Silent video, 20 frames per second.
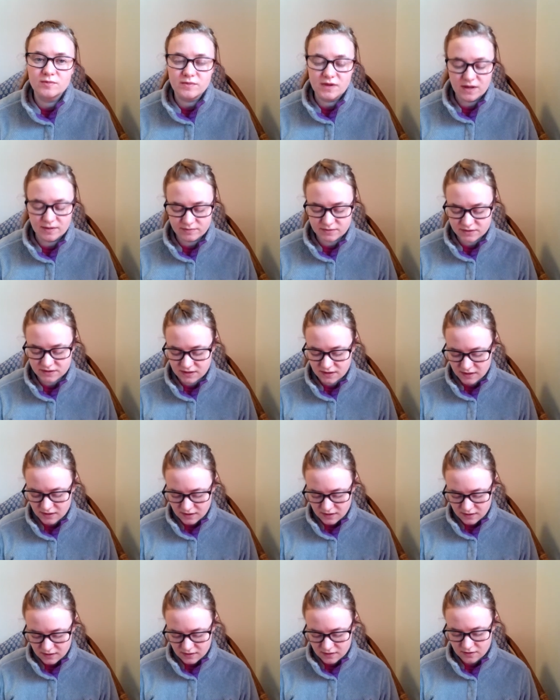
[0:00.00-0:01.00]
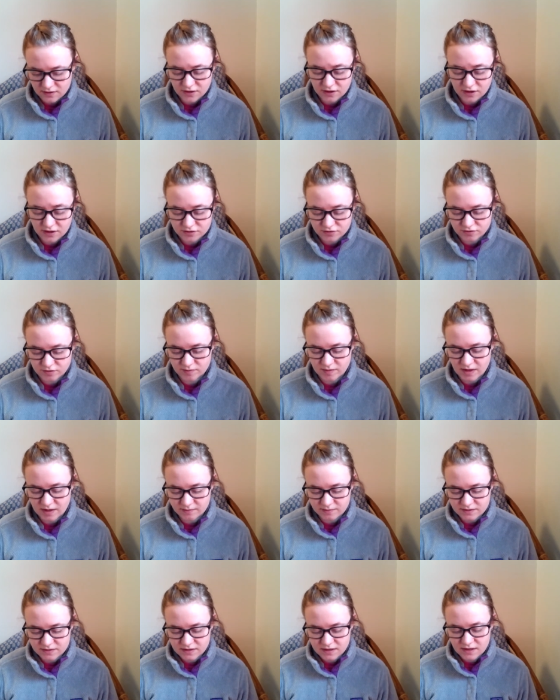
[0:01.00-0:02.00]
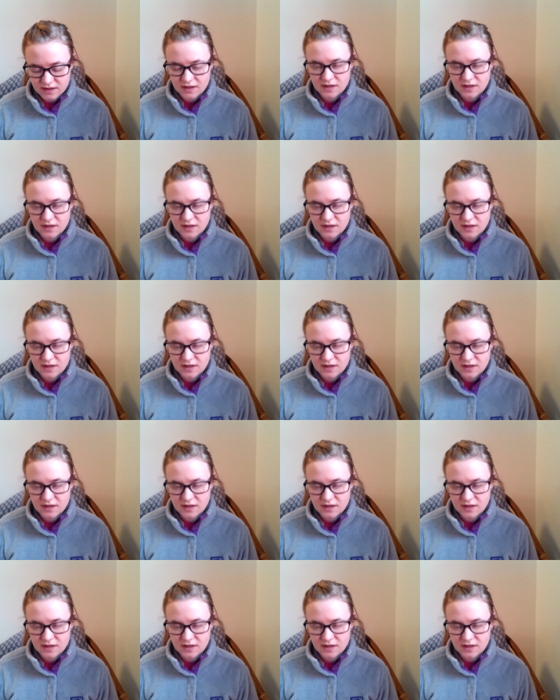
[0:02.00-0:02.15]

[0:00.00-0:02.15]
maps or country maps.